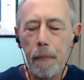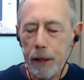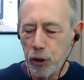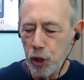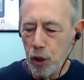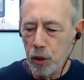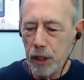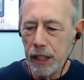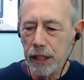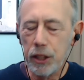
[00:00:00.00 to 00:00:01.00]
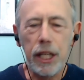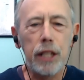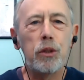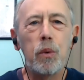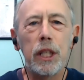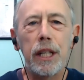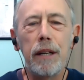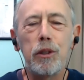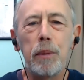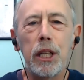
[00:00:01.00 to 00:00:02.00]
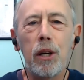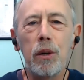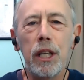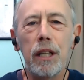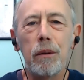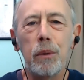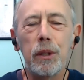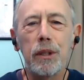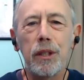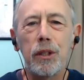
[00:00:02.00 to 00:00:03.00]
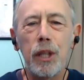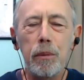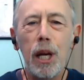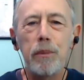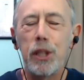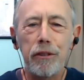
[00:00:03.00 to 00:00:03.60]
So, in a sense, what keeps me going? Well, sometimes the